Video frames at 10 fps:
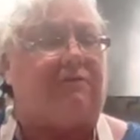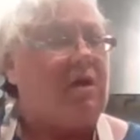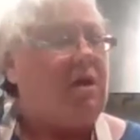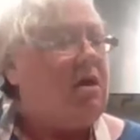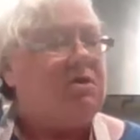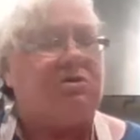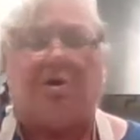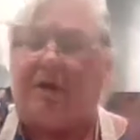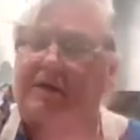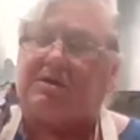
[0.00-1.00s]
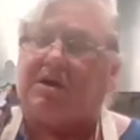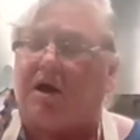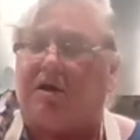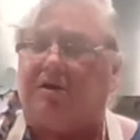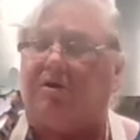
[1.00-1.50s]
it's longer on
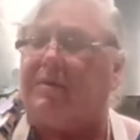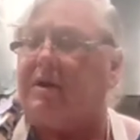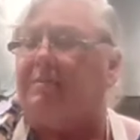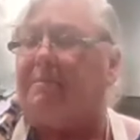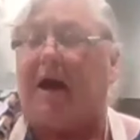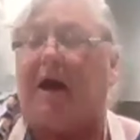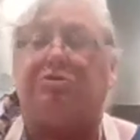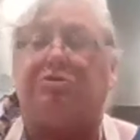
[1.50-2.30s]
some of this stuff.